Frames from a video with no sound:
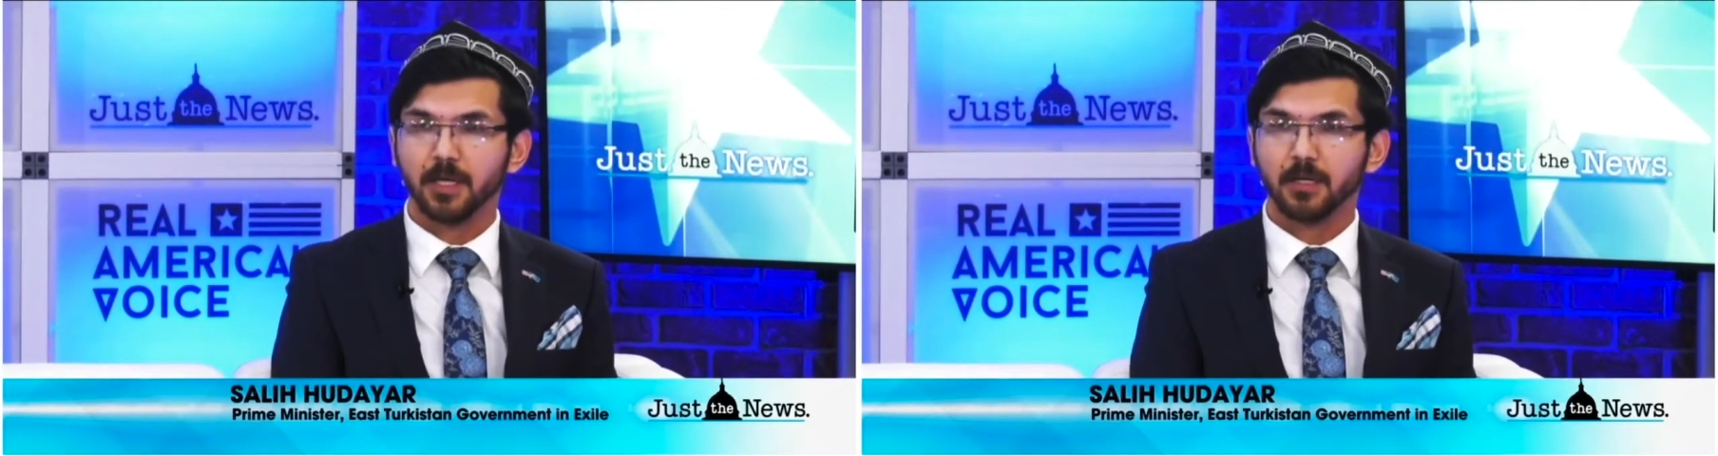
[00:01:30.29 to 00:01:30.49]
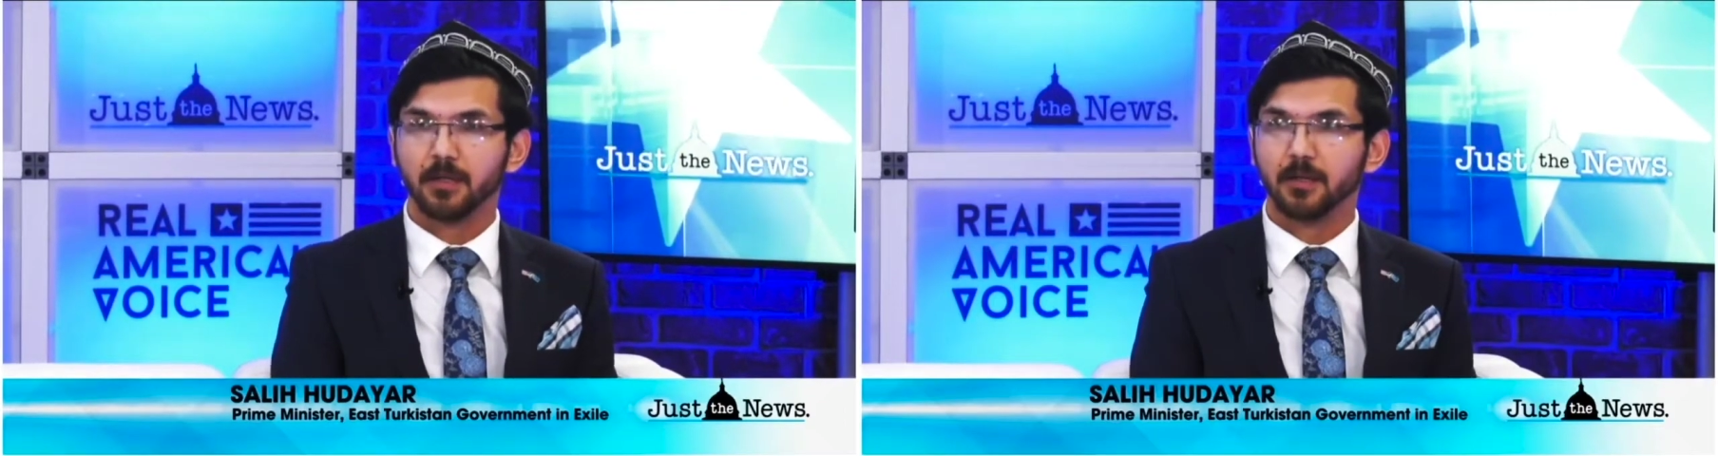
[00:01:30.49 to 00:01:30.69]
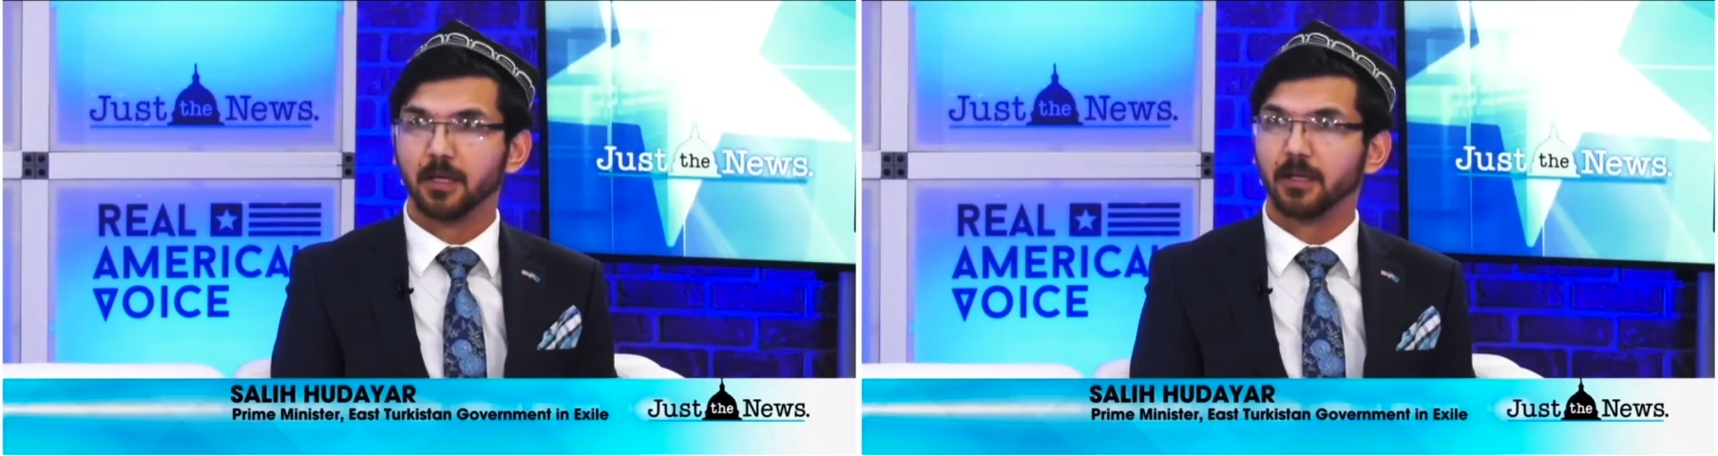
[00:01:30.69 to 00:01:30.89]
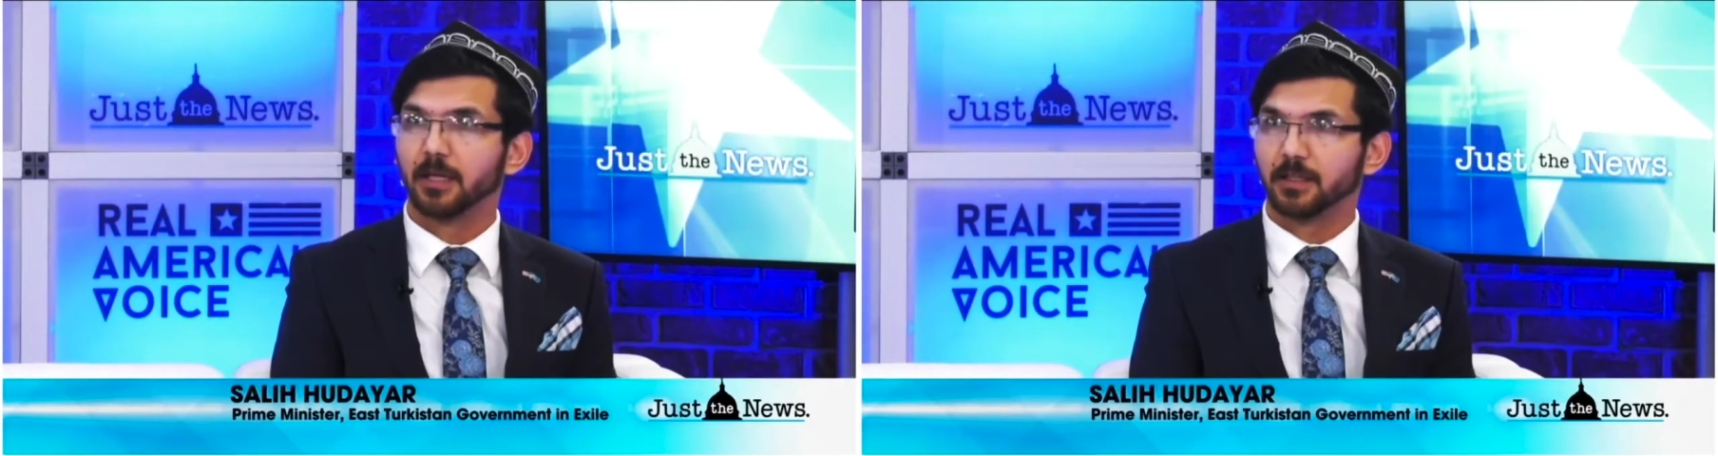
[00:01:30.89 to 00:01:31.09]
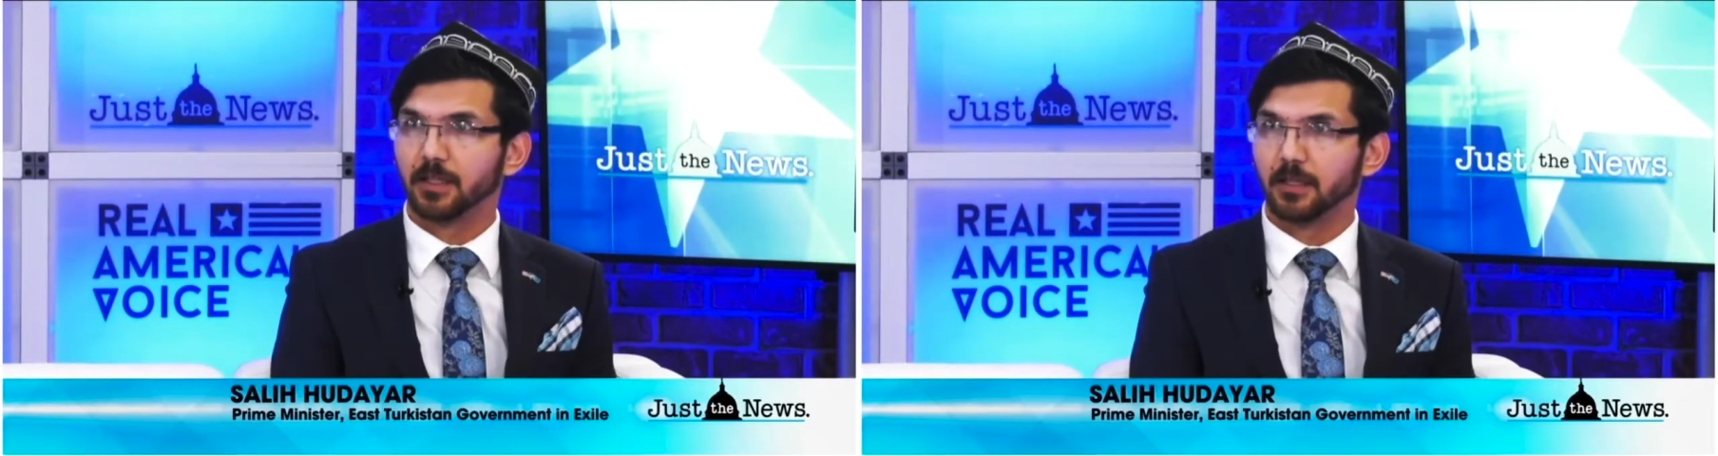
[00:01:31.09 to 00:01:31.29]
in
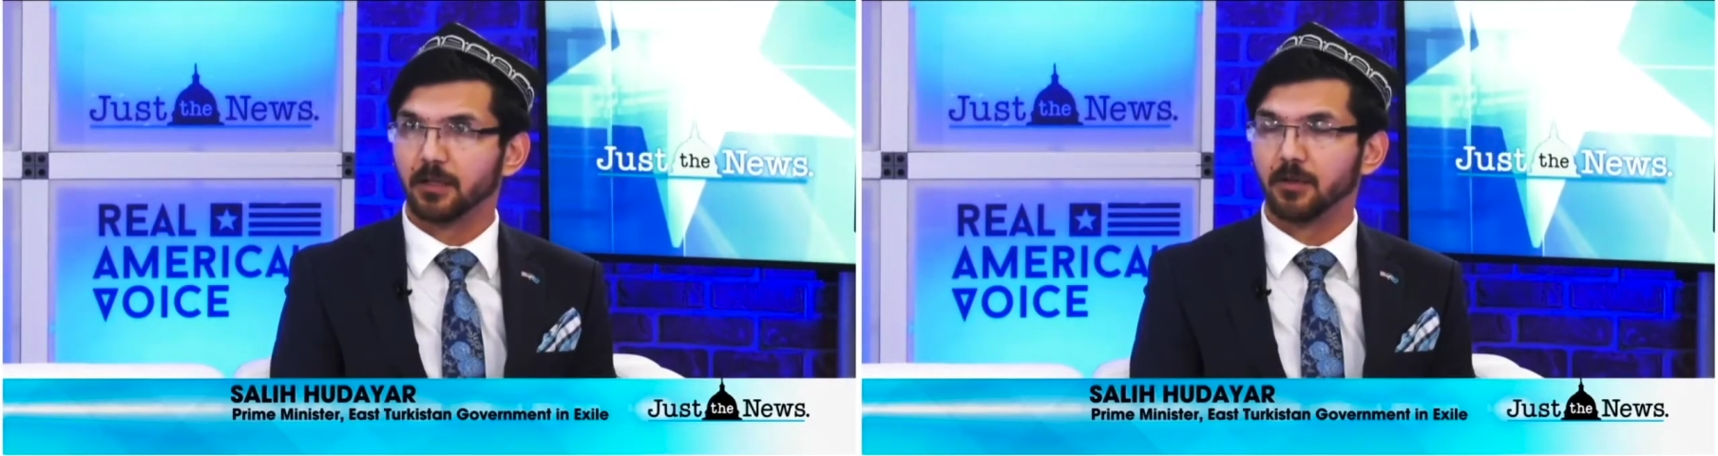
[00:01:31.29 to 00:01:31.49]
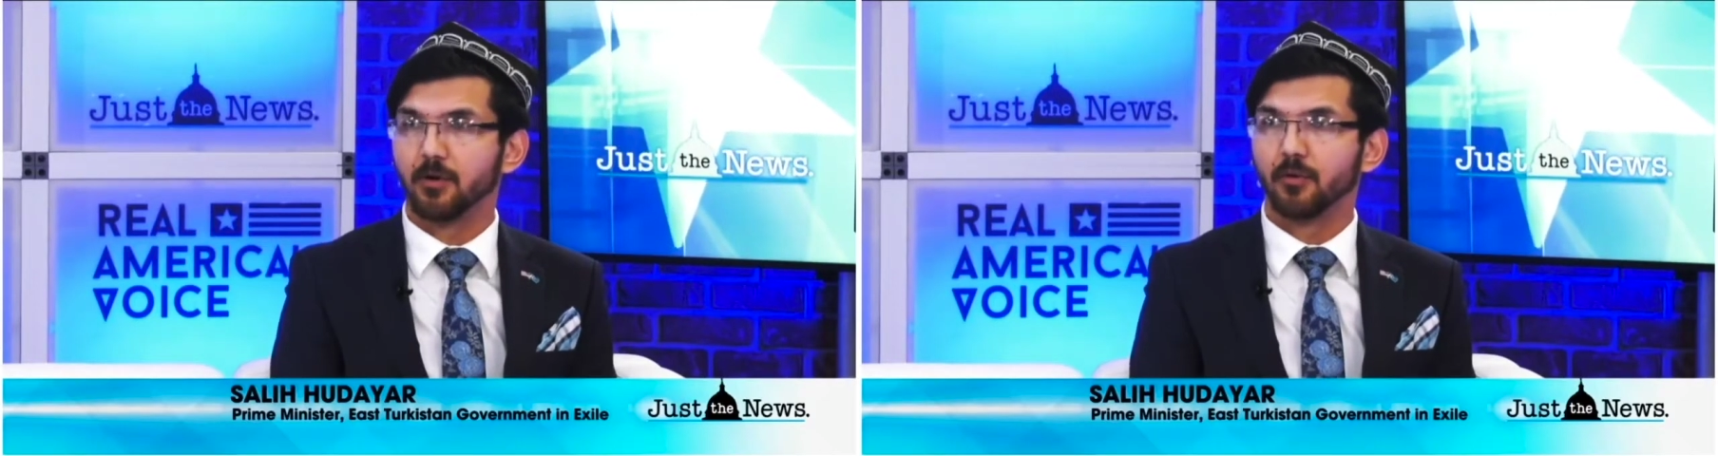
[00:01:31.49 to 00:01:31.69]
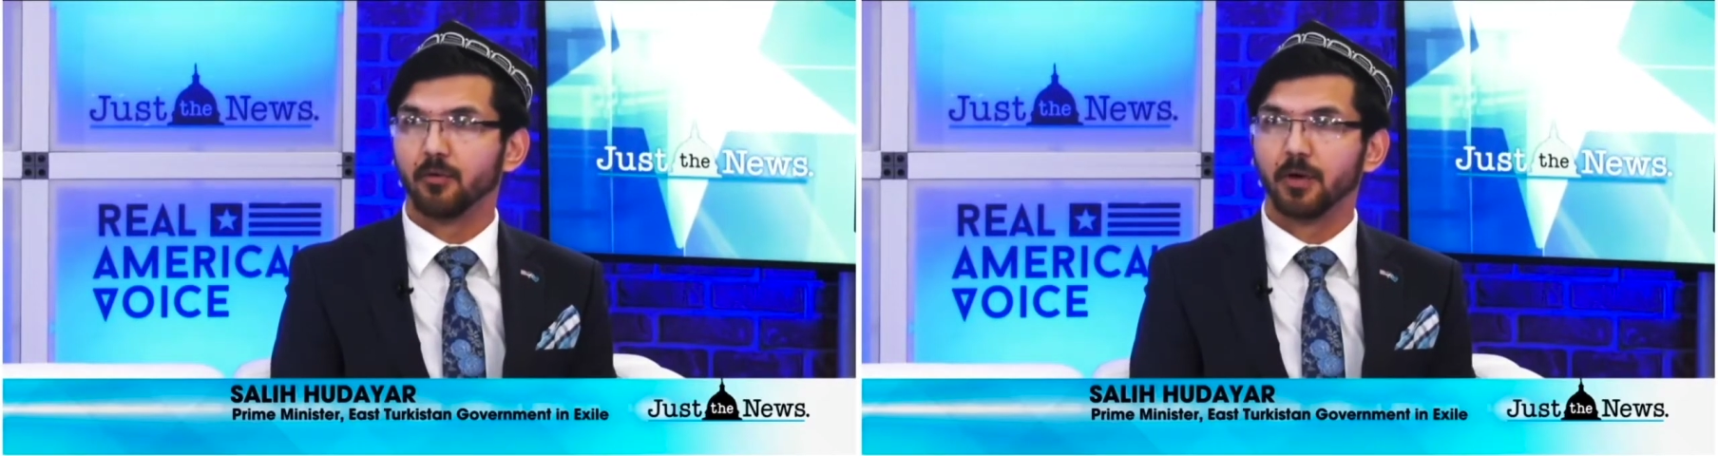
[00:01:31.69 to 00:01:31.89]
electing, you know,